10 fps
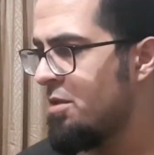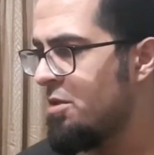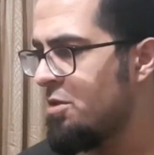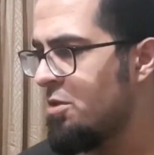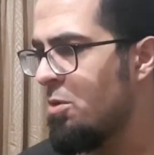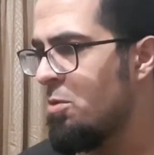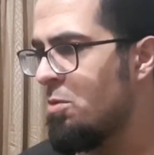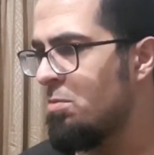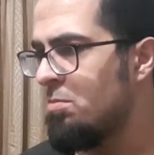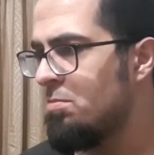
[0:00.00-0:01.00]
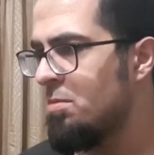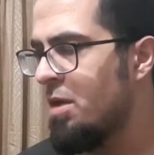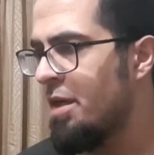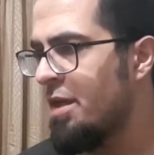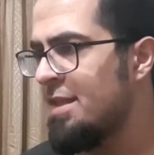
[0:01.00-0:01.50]
So,
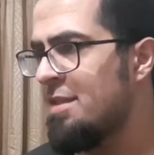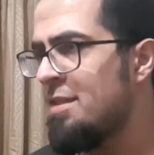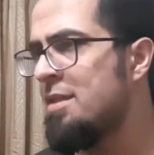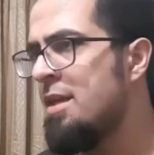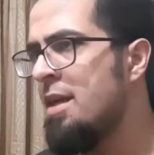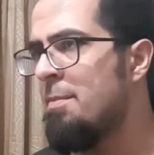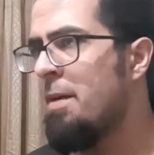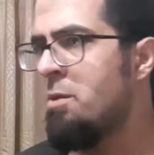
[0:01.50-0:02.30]
I guess that's it. By the